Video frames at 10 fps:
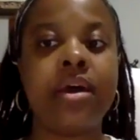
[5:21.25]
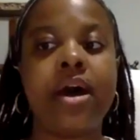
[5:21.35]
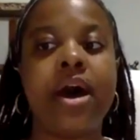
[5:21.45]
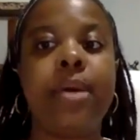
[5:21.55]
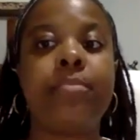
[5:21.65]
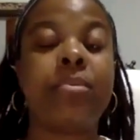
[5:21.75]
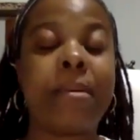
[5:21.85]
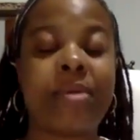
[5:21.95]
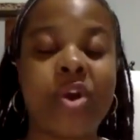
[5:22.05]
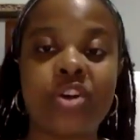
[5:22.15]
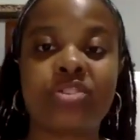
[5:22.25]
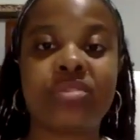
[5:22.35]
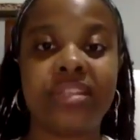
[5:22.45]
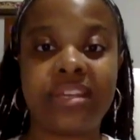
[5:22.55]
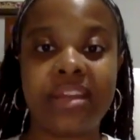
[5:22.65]
Remember also
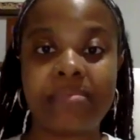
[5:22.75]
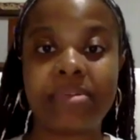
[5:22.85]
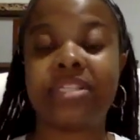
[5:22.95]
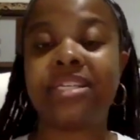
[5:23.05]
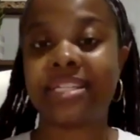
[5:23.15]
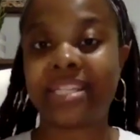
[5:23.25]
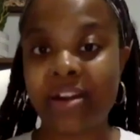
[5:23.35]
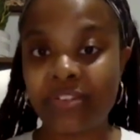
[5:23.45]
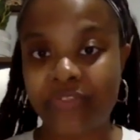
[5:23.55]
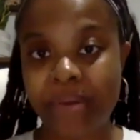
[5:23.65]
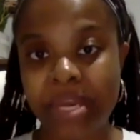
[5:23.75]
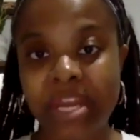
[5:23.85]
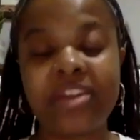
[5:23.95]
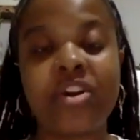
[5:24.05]
that the numbers that sound feminine